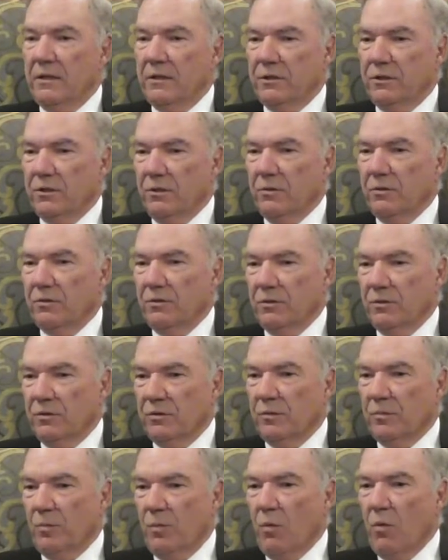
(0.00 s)
it shows the
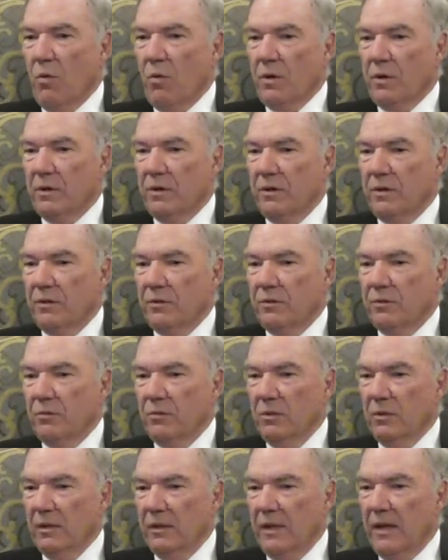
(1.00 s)
support that you
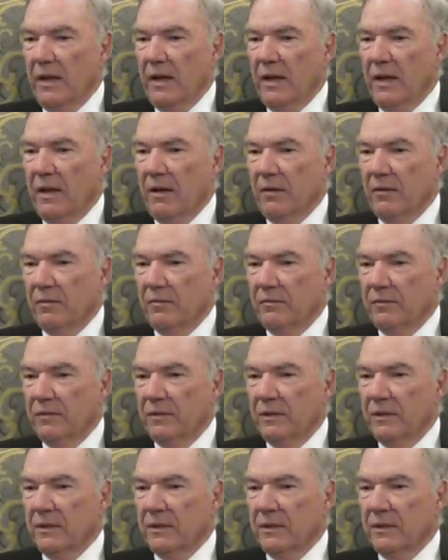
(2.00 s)
really have